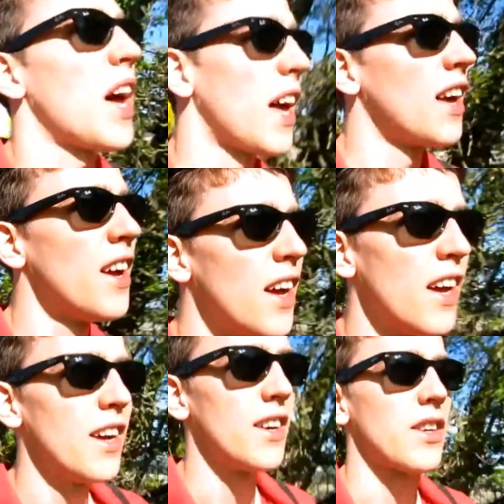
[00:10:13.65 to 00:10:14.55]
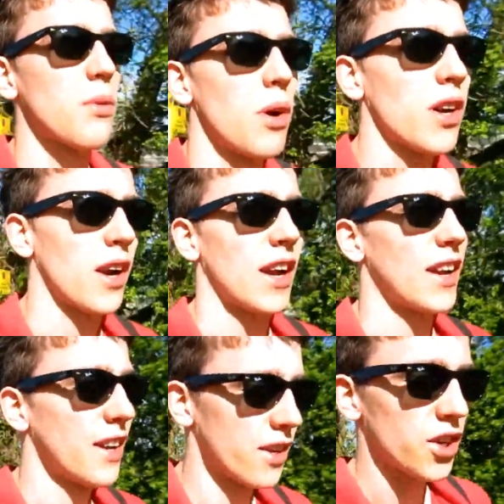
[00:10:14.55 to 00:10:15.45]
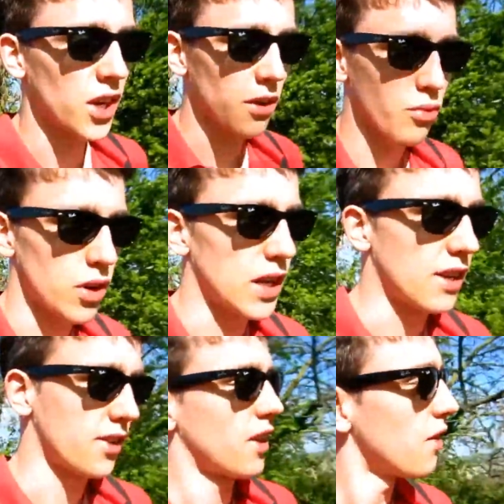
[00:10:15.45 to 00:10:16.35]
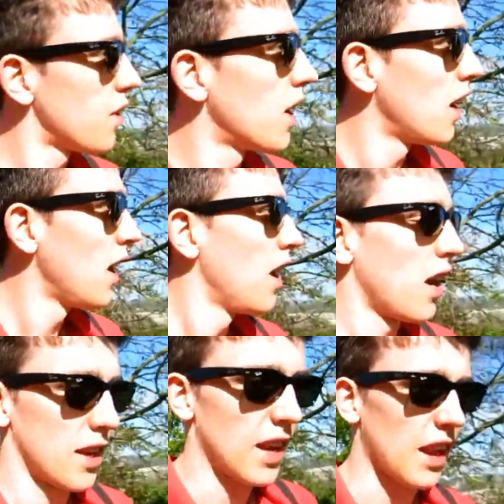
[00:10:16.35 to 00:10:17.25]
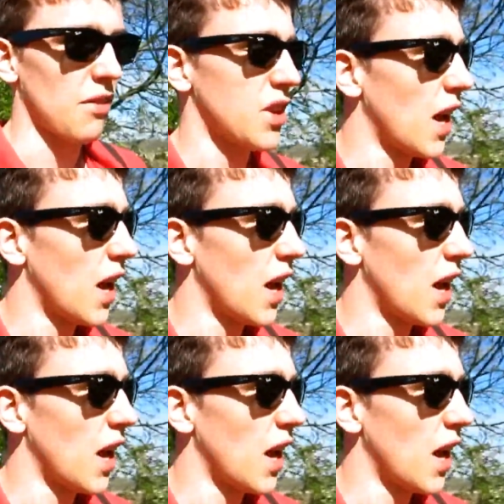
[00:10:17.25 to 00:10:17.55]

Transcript: I need to work on it, because she goes running and stuff, like nearly every